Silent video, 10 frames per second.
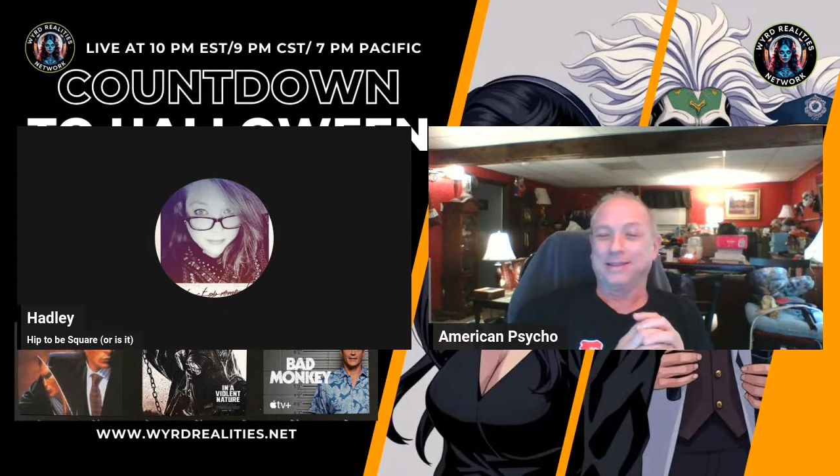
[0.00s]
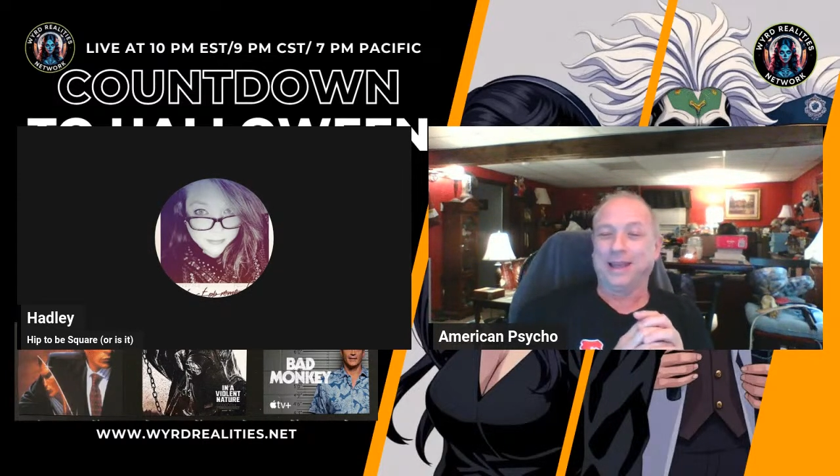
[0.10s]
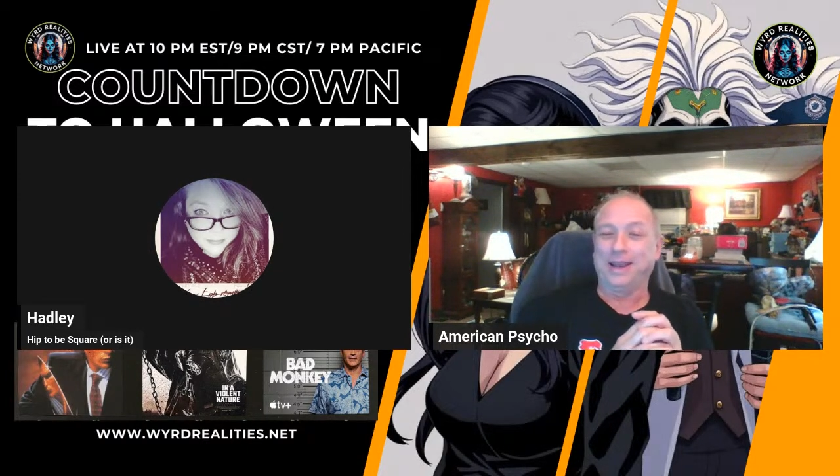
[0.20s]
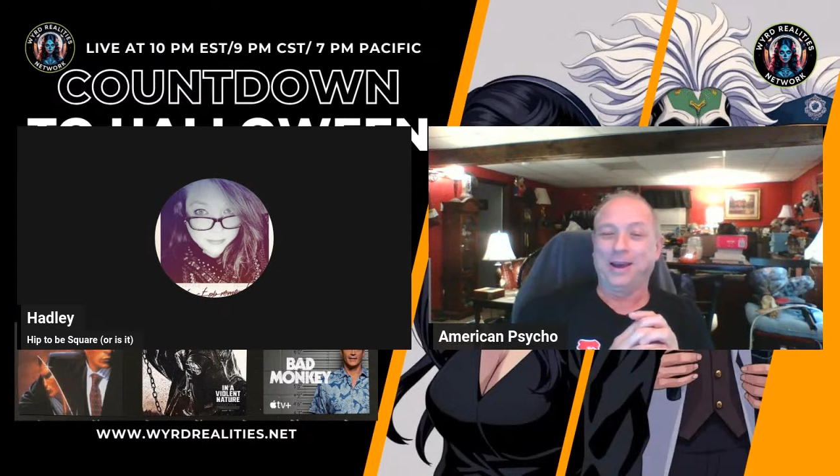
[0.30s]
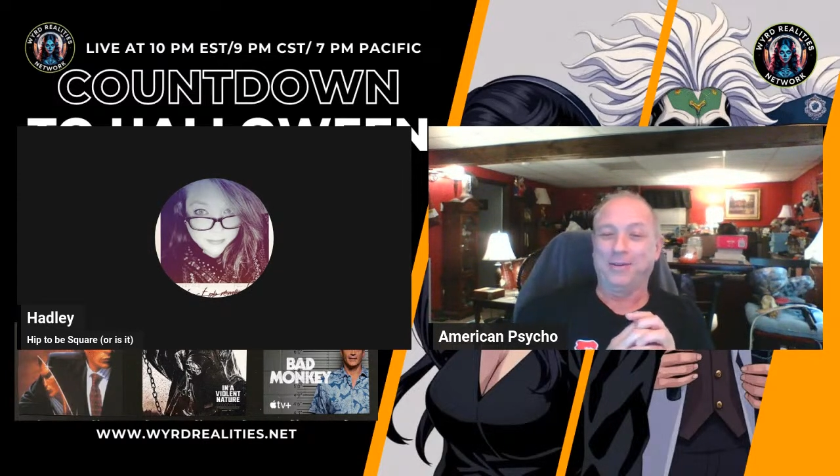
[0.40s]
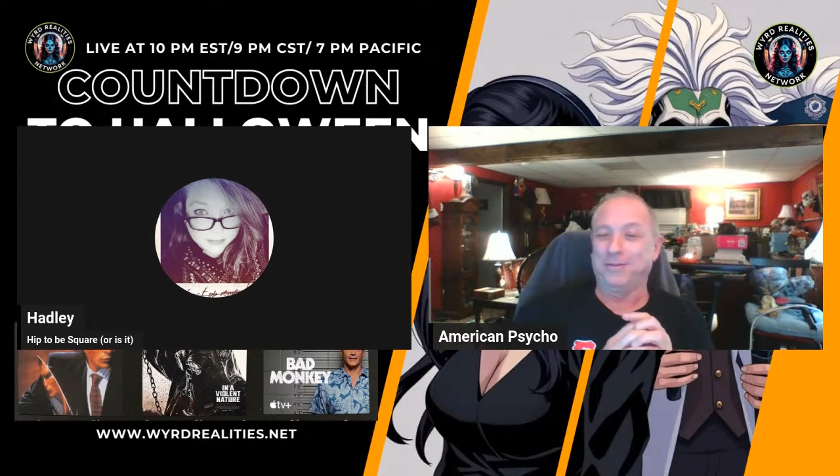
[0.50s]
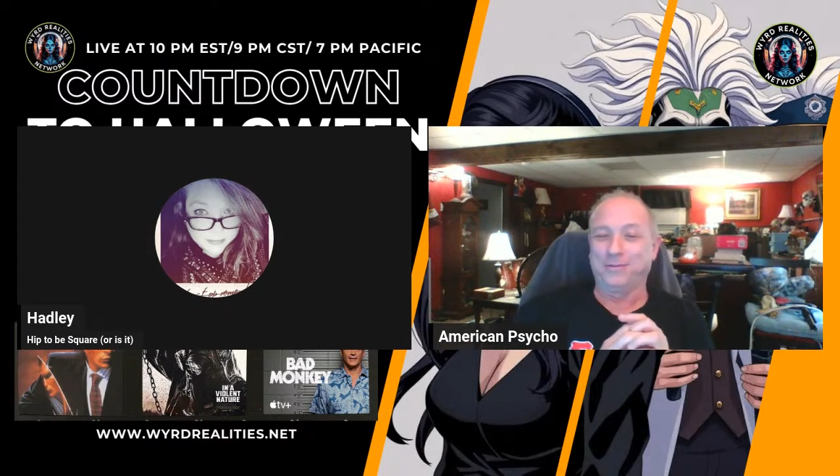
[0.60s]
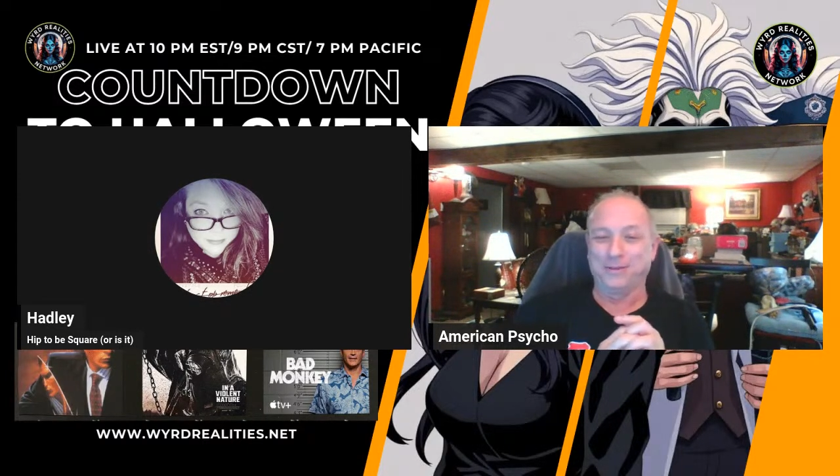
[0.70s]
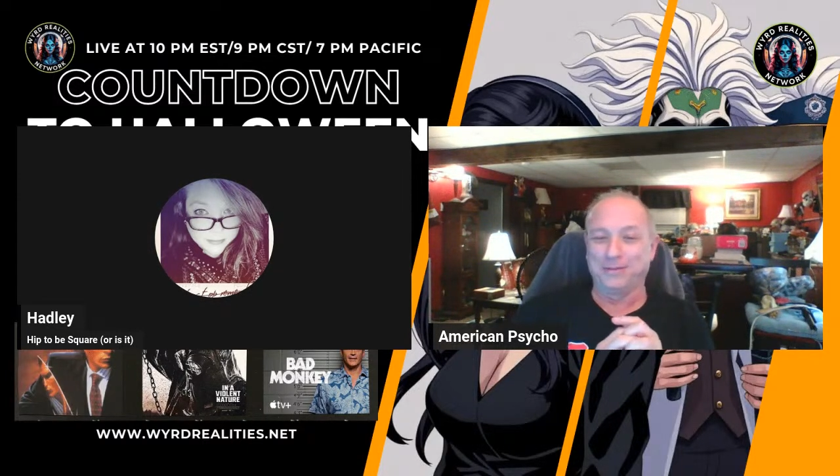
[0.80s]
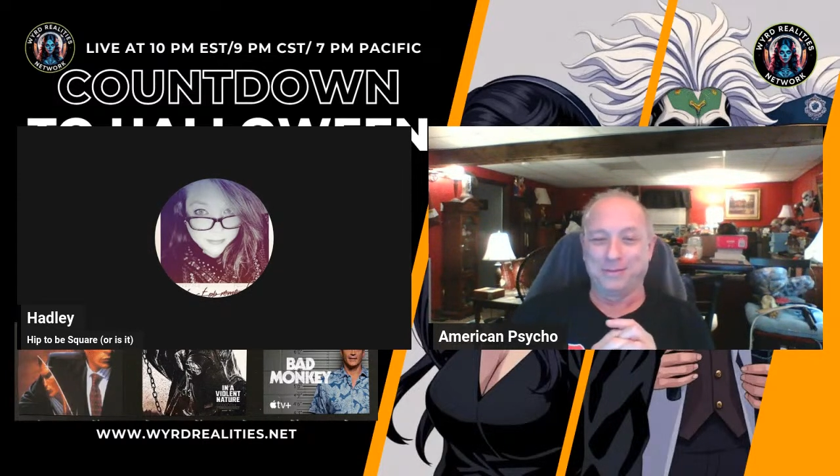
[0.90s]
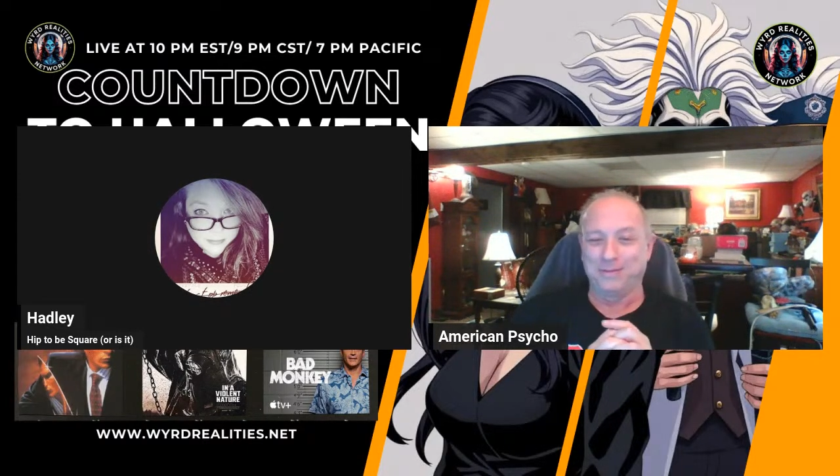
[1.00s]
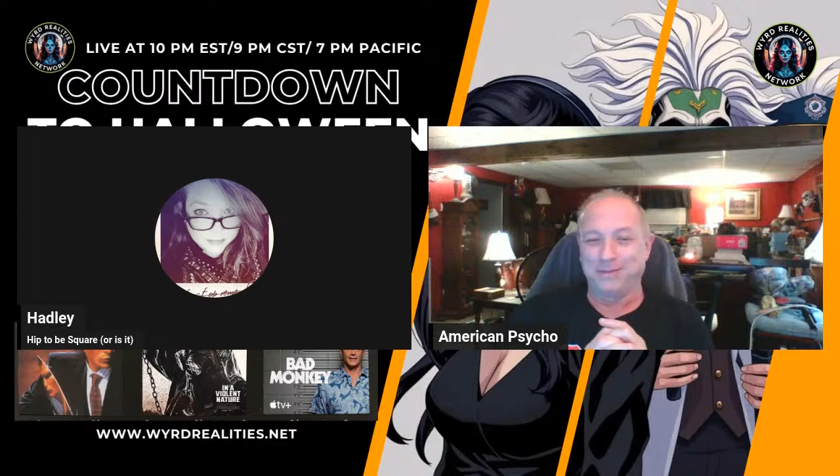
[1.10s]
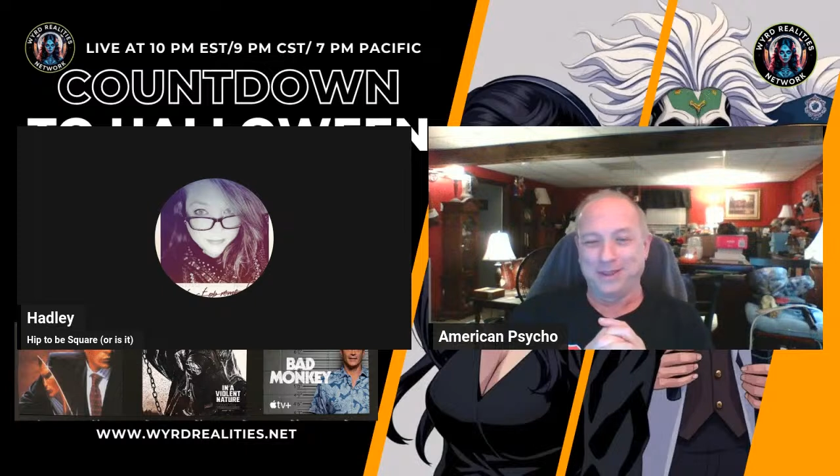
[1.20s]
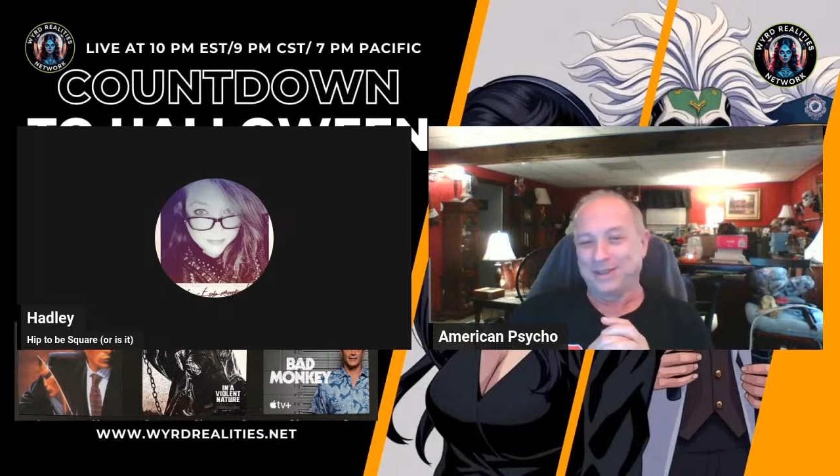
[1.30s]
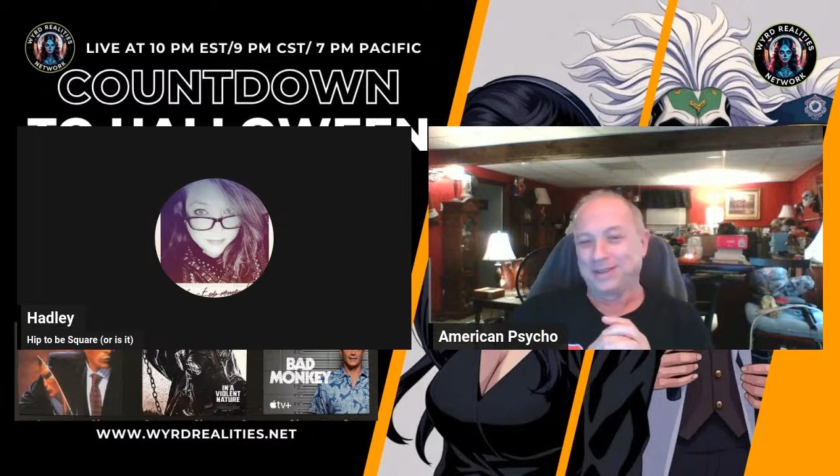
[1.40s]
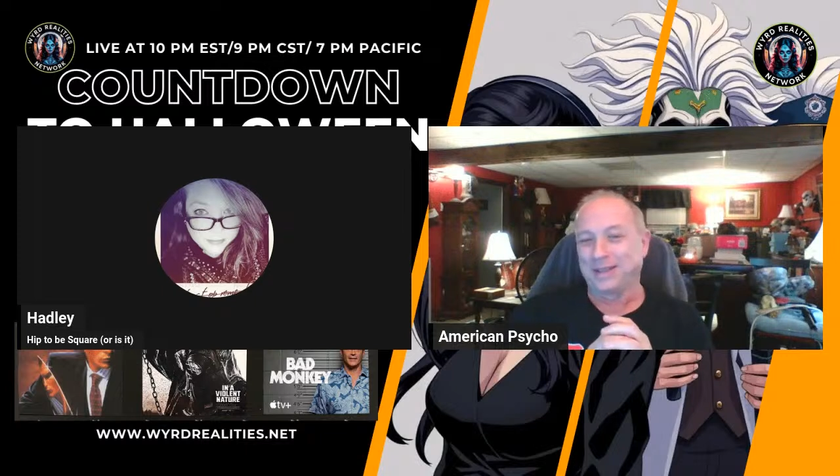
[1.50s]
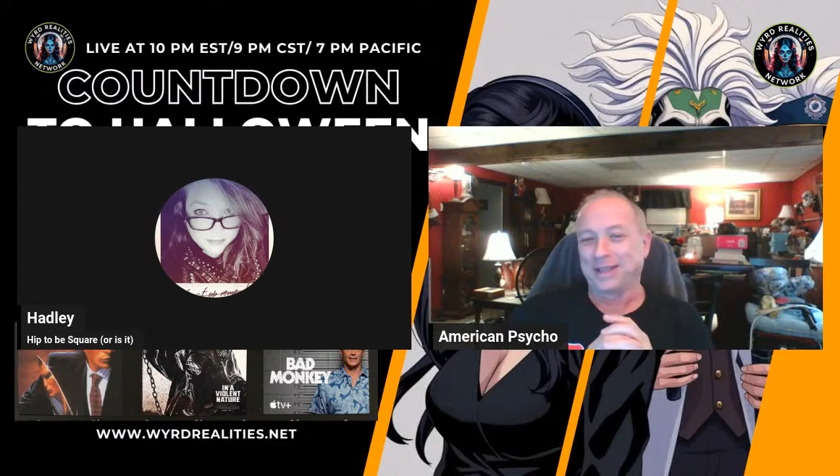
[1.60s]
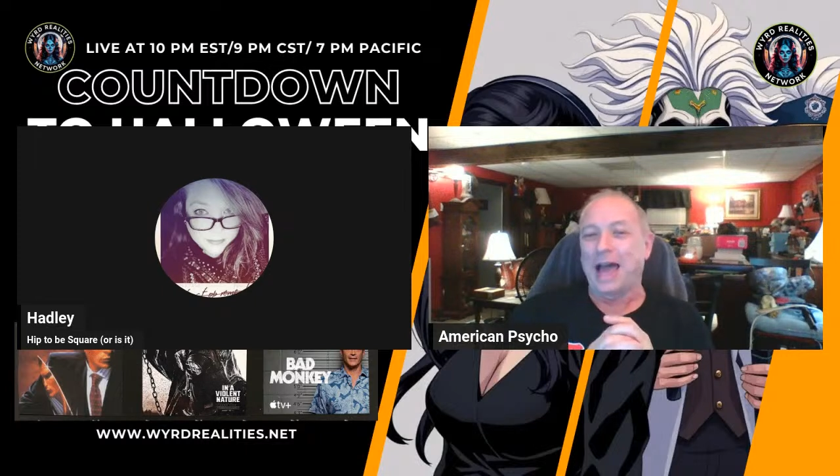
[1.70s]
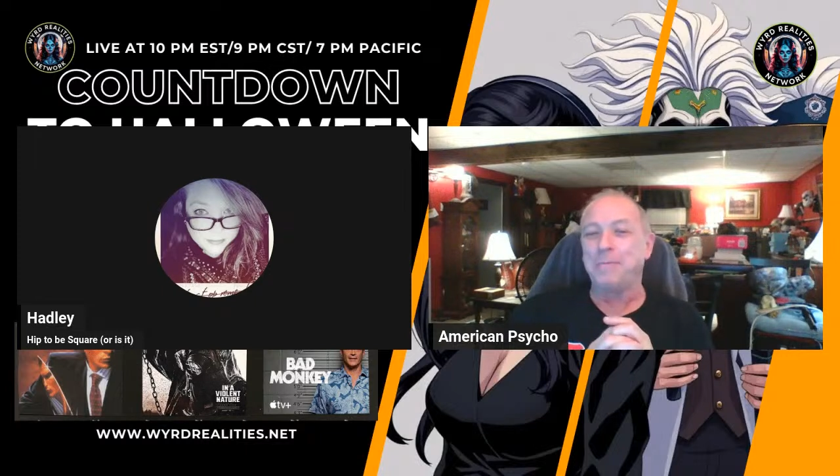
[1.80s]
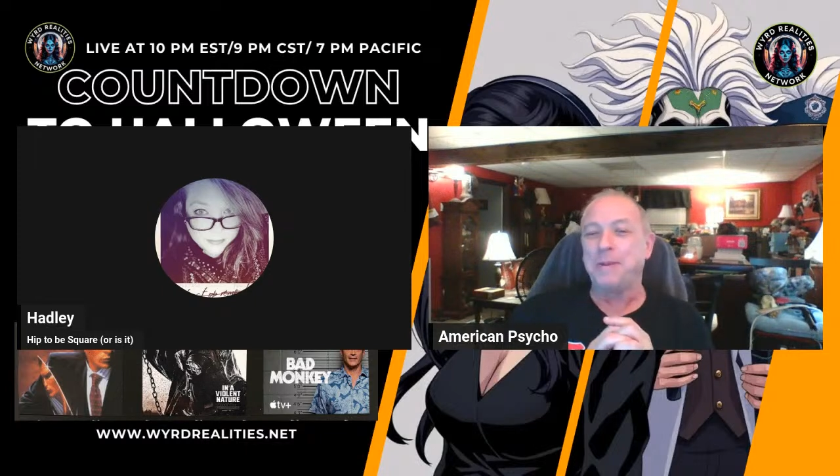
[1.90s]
I'd